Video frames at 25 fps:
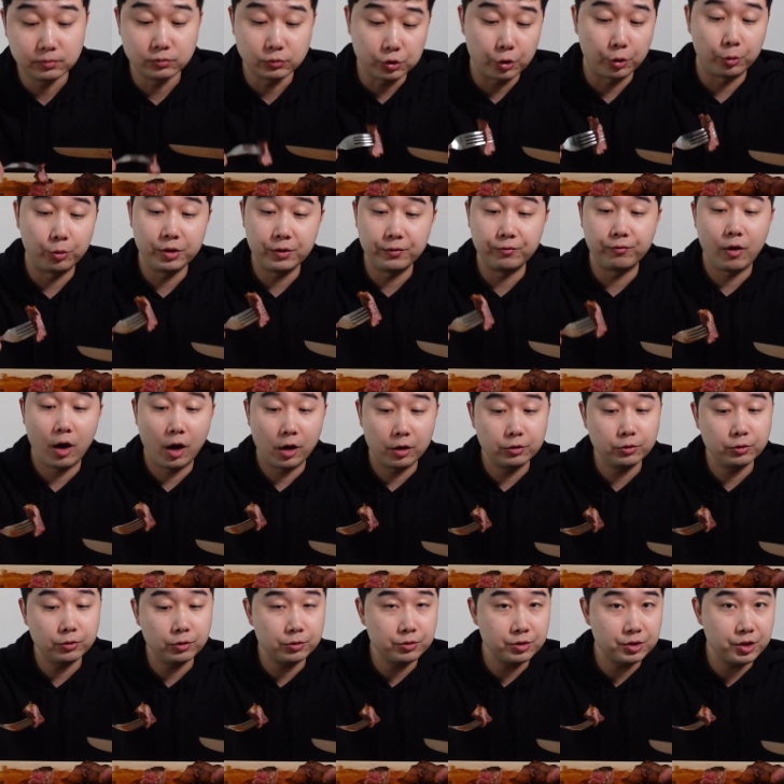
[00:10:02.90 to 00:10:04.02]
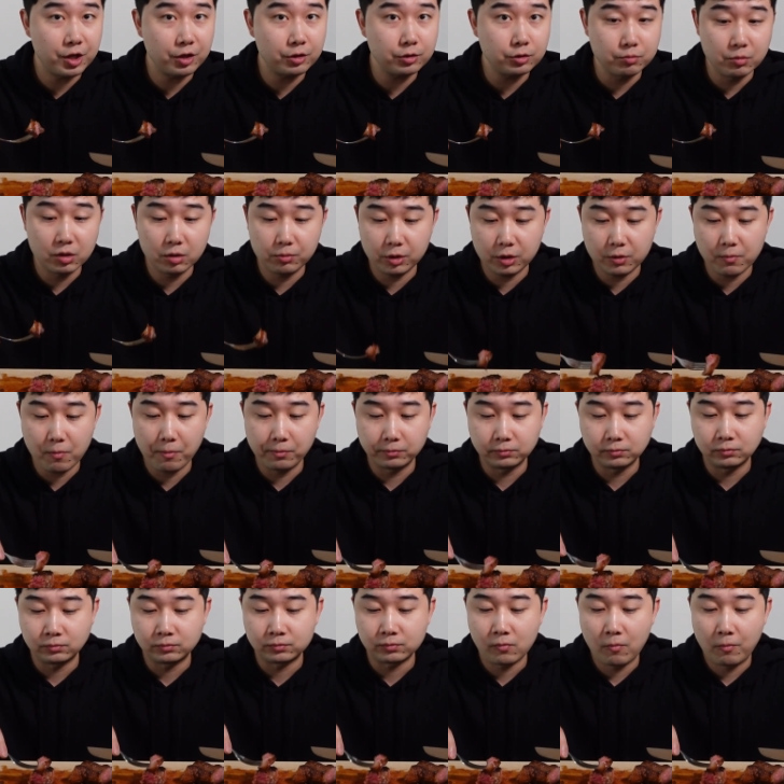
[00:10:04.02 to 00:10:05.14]
Korean fire noodles next, maybe?
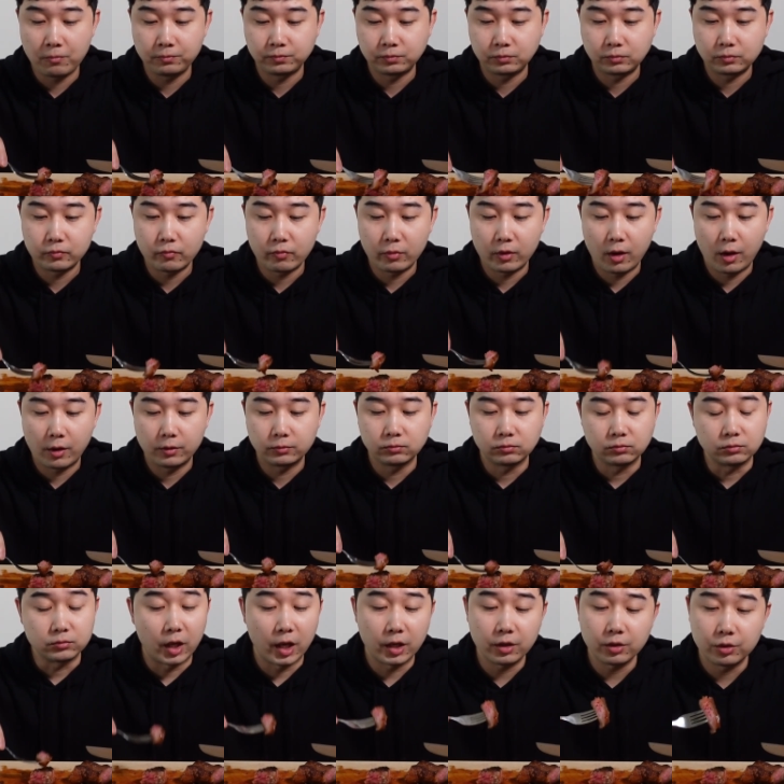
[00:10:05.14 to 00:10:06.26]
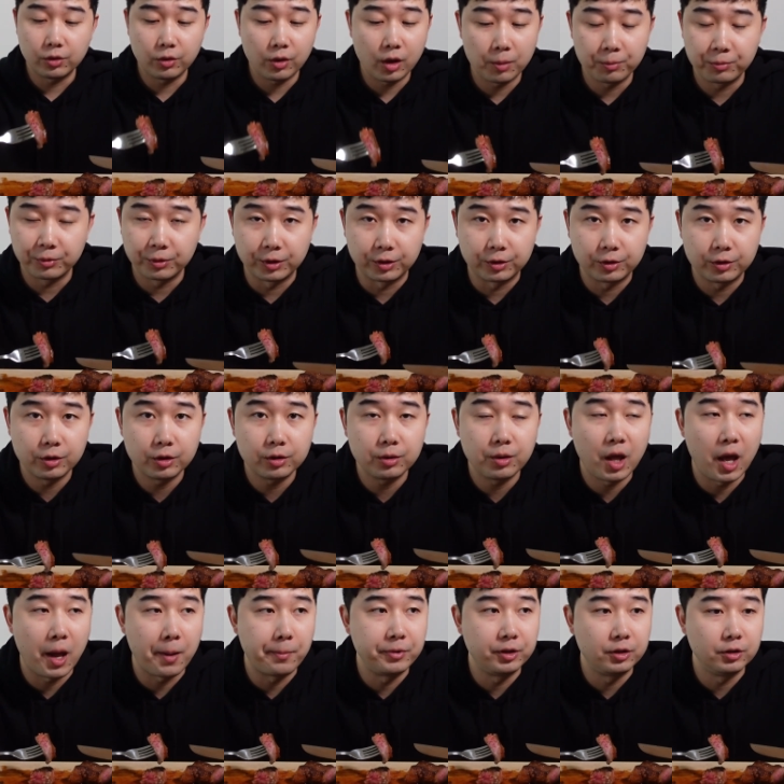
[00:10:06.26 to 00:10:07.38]
I don't know how I'm gonna cook
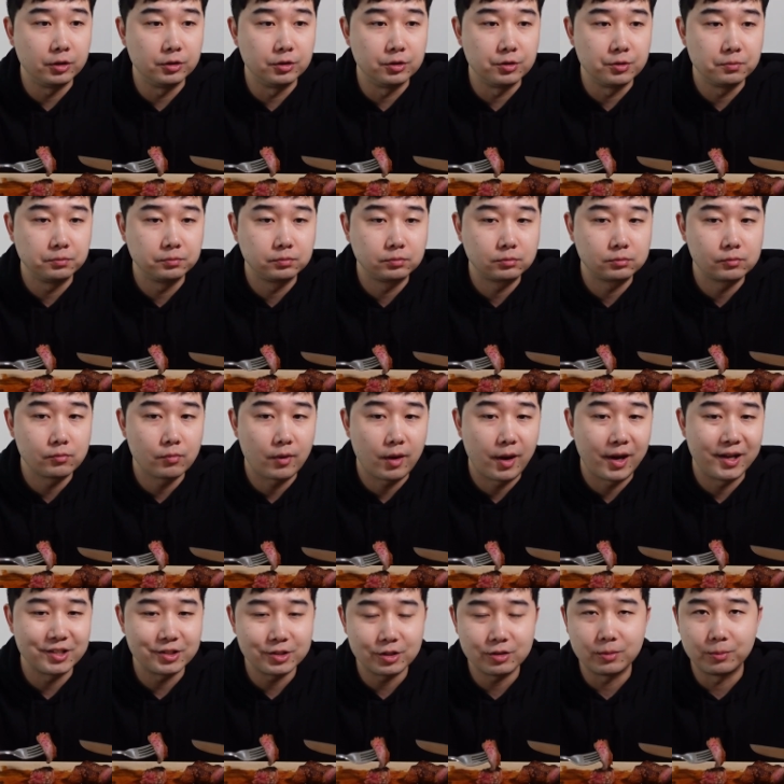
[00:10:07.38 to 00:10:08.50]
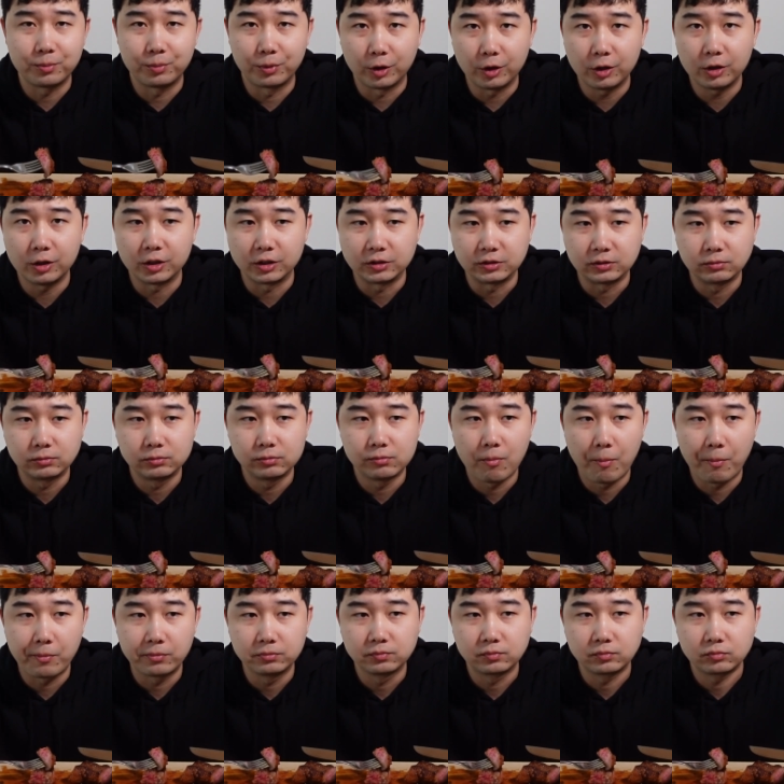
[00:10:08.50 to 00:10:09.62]
that because it's gonna burn.
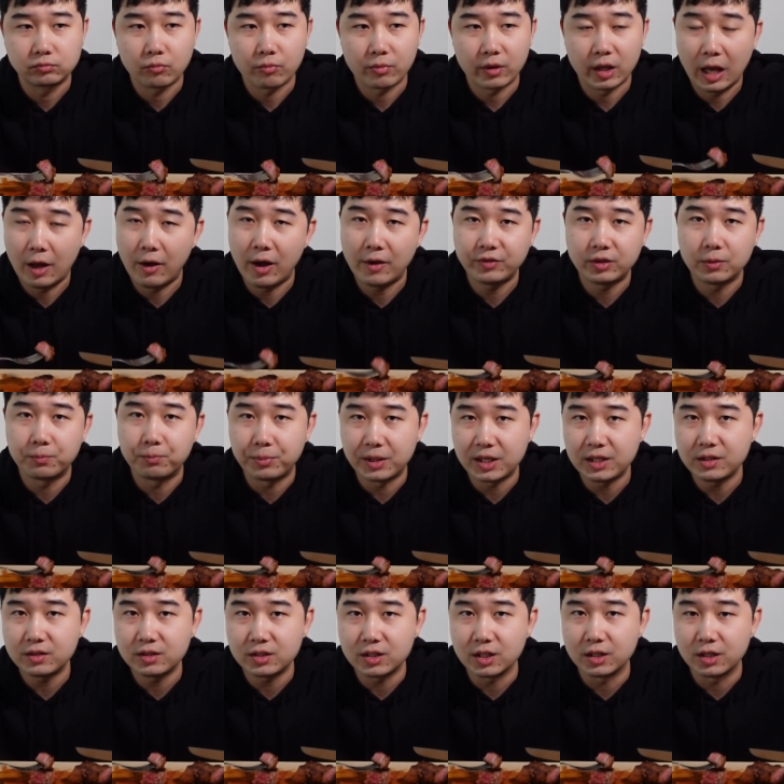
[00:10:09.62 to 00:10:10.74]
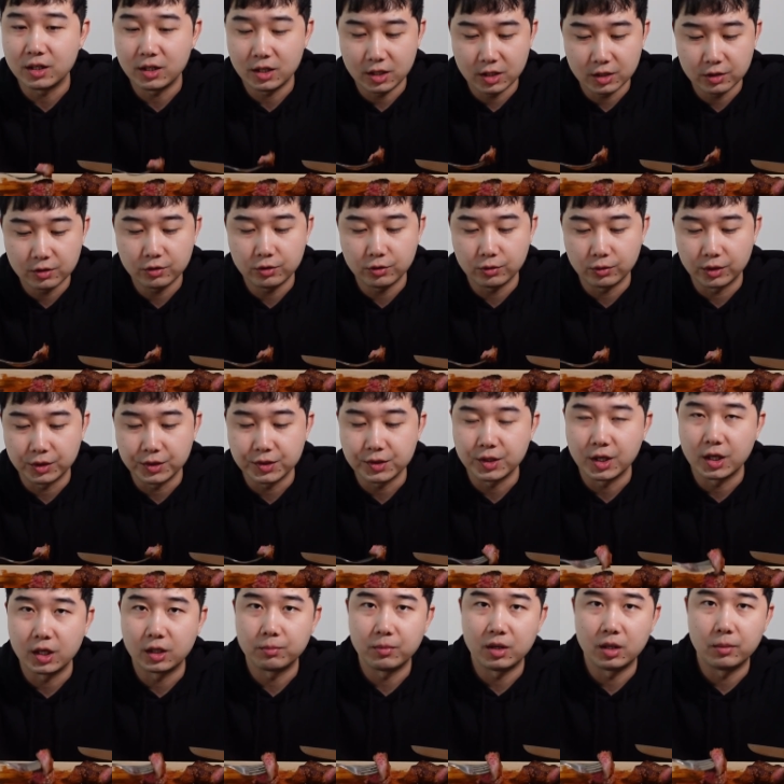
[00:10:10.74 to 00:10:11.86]
I have to baste it into the
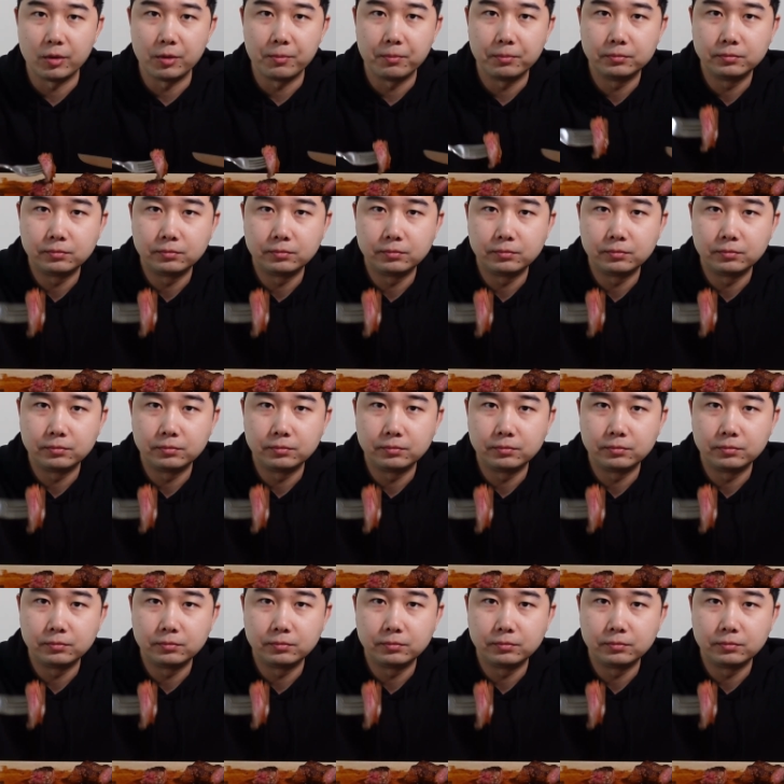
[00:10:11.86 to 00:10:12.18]
steak maybe.